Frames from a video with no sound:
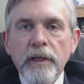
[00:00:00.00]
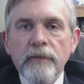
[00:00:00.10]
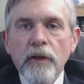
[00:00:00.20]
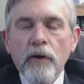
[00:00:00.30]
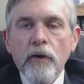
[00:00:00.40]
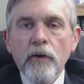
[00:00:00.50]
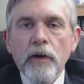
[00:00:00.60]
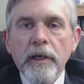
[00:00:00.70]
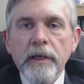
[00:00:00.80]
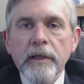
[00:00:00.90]
you get there
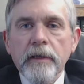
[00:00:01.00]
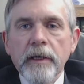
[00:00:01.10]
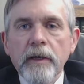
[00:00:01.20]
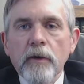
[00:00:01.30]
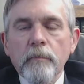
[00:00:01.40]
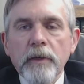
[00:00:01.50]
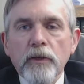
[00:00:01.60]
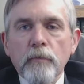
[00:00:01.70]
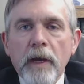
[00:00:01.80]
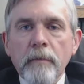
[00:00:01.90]
early, it'll help
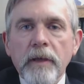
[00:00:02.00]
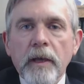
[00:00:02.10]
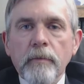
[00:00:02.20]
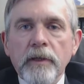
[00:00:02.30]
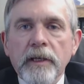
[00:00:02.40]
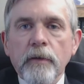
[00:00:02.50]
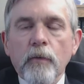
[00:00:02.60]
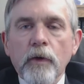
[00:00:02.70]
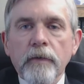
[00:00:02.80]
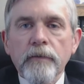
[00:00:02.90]
and you may be able to get
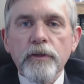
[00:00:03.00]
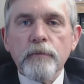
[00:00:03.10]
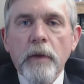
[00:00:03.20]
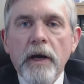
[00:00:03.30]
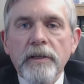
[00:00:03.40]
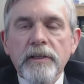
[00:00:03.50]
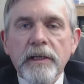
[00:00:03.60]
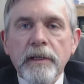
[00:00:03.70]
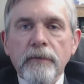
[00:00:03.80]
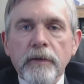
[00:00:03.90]
one of the spots
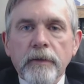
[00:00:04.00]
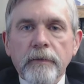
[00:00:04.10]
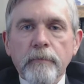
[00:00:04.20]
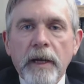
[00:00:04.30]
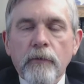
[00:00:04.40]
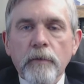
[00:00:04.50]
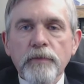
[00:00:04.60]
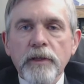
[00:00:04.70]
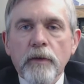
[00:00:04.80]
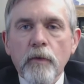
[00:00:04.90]
in the
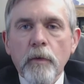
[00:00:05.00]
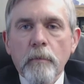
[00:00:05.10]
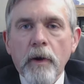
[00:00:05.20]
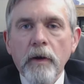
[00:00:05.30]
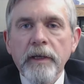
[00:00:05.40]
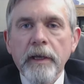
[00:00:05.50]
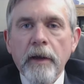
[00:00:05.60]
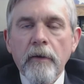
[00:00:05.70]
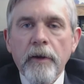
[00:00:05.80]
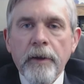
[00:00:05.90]
bankruptcy court parking
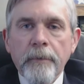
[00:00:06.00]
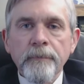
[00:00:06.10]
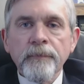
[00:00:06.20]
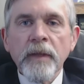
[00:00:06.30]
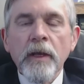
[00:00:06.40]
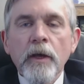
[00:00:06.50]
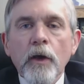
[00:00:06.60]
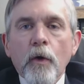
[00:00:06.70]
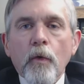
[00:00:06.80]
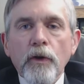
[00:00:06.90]
area.
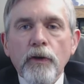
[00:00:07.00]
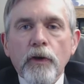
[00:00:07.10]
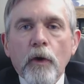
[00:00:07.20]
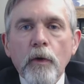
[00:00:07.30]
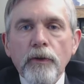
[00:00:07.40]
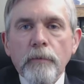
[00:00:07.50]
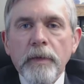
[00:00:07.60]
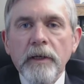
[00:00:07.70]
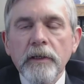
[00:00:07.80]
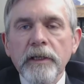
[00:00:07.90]
When you go in the
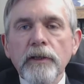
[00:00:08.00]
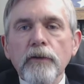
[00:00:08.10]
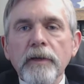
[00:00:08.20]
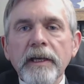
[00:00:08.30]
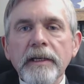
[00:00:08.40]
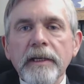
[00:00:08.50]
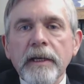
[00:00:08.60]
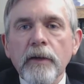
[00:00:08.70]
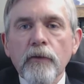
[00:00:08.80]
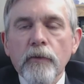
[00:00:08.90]
building, you need
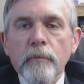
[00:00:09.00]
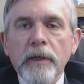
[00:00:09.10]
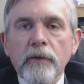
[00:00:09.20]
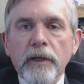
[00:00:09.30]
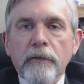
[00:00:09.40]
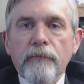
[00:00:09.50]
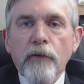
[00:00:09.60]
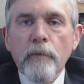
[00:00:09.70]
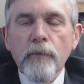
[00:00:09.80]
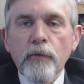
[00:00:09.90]
to enter the building
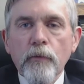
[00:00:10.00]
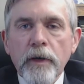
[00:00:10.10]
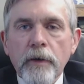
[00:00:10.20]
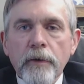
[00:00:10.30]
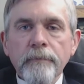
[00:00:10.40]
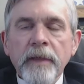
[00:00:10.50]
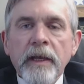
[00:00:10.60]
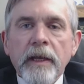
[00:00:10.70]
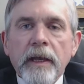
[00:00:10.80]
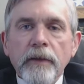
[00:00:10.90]
from the rear,
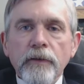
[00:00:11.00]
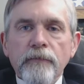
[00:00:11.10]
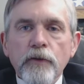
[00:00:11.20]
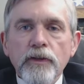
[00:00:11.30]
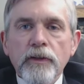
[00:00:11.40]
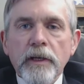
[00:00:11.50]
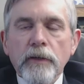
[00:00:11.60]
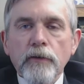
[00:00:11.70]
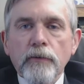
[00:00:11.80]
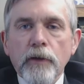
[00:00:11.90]
and the first
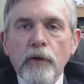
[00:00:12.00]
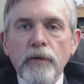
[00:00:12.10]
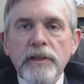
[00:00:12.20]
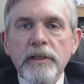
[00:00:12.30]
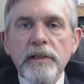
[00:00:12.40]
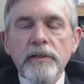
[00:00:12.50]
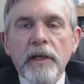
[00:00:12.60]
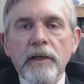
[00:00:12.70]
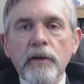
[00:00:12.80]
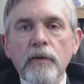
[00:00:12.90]
thing you'll notice is
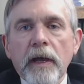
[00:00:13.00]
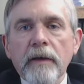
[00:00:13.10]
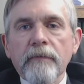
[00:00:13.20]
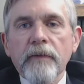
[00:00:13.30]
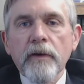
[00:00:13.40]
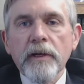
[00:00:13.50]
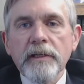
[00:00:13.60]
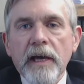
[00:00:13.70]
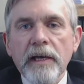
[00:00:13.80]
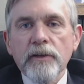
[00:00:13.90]
they do have very
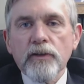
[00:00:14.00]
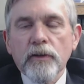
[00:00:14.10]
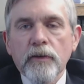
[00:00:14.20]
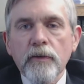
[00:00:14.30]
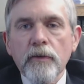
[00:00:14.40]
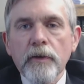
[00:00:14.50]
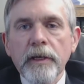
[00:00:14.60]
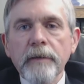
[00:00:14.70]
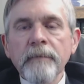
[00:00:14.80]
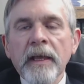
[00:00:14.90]
tight
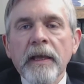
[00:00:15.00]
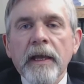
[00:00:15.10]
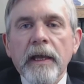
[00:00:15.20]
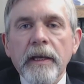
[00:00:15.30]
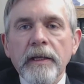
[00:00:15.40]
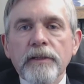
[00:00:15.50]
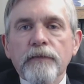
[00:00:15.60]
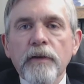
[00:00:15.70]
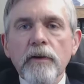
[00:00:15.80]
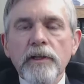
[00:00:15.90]
security, and
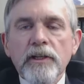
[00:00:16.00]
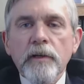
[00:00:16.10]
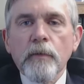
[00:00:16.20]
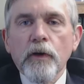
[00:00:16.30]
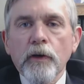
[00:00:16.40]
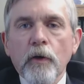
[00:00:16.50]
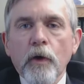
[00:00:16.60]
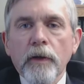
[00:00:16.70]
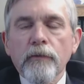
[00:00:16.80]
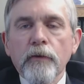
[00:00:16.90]
it's very similar to
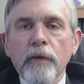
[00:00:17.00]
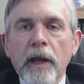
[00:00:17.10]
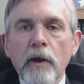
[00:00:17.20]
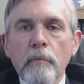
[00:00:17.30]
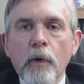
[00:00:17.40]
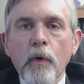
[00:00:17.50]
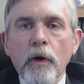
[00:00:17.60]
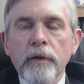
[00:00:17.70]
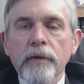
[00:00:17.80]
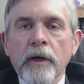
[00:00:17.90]
going through the
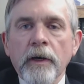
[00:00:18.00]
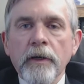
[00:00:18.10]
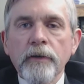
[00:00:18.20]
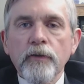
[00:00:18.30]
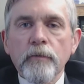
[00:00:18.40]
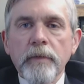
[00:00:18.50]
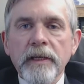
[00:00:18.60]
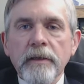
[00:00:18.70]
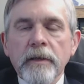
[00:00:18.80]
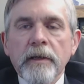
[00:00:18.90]
airport. You'll
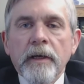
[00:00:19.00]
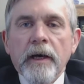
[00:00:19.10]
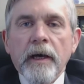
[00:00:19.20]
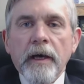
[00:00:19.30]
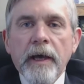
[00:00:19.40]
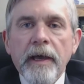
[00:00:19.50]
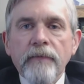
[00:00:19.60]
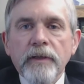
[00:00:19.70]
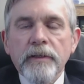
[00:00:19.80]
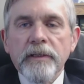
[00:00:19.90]
be
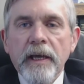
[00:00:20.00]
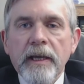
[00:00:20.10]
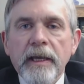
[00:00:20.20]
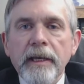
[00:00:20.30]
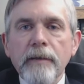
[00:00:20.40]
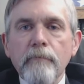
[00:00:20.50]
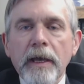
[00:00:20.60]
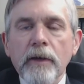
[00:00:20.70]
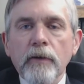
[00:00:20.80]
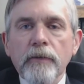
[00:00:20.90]
having to take any
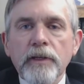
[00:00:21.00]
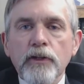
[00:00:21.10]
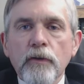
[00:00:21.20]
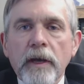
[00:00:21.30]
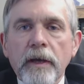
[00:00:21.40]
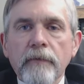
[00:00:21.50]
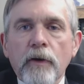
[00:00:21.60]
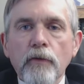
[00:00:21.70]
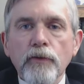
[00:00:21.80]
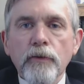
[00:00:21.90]
metal that you have
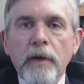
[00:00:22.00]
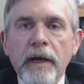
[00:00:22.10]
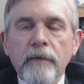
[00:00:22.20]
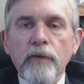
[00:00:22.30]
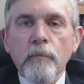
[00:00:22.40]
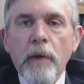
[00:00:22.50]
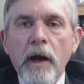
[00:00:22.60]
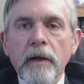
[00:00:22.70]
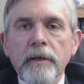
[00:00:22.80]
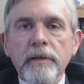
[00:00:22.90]
on you out of your
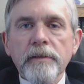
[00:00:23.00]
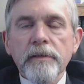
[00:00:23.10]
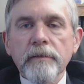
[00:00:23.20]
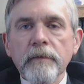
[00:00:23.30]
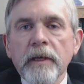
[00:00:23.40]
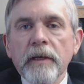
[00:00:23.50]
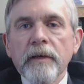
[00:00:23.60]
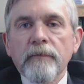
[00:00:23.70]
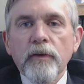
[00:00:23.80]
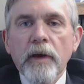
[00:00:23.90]
pockets, and
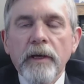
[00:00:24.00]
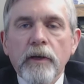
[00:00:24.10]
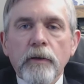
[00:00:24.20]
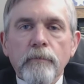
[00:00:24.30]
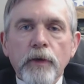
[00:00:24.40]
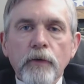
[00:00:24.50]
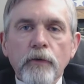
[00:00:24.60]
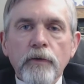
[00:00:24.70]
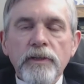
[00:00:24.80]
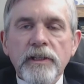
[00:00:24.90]
if you had a
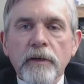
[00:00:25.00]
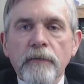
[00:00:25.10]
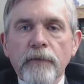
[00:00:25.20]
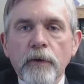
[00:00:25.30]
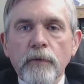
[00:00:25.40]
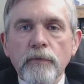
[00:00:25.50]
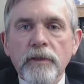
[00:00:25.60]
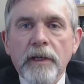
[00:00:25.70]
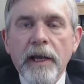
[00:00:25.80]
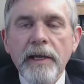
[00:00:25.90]
computer, cell phones,
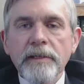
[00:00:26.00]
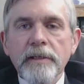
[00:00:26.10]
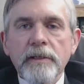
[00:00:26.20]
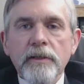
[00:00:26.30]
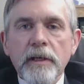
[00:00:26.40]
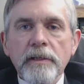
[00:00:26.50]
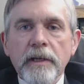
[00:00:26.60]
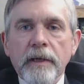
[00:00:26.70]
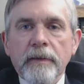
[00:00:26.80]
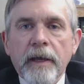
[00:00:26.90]
glasses, things
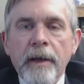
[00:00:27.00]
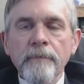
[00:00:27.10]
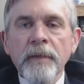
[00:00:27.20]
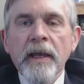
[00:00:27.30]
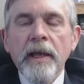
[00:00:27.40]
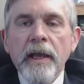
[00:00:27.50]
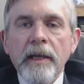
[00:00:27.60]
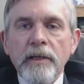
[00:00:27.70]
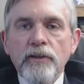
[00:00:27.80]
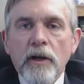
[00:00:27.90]
like that,
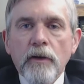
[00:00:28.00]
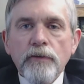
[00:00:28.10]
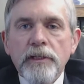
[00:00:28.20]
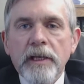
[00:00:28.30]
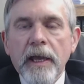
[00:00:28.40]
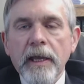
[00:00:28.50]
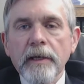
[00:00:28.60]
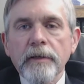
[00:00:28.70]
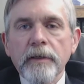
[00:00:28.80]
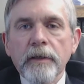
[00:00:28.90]
and it's all
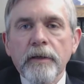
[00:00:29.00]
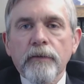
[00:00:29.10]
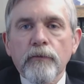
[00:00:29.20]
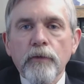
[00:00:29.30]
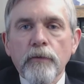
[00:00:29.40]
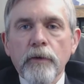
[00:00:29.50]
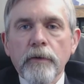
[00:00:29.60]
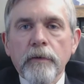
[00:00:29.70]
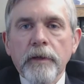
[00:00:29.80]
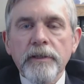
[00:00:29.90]
scanned through
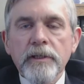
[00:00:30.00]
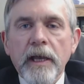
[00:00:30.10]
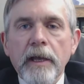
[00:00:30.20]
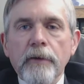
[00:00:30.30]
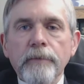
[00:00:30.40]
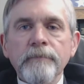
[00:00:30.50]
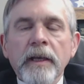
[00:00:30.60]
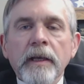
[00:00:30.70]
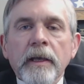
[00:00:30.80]
their scanner.